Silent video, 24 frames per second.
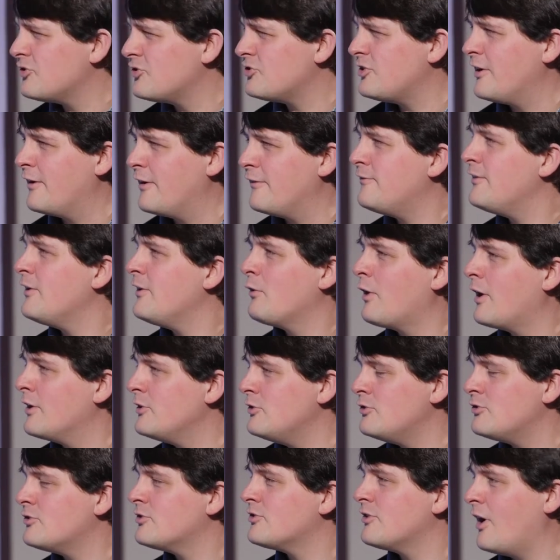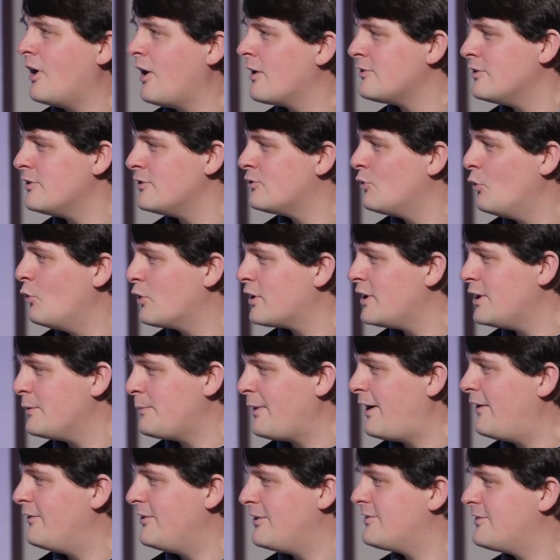year, I feel like you started talking
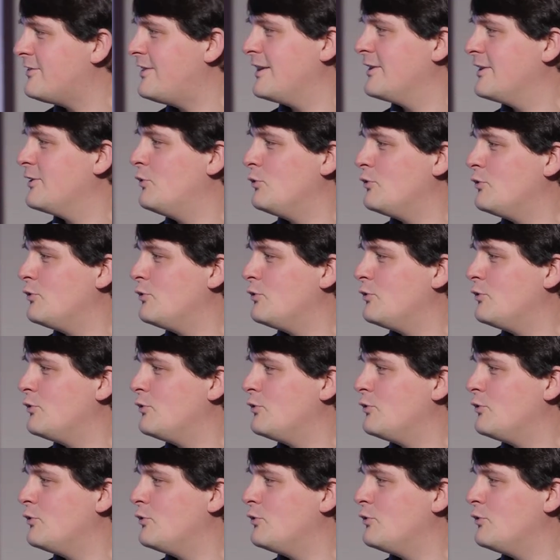about this thing called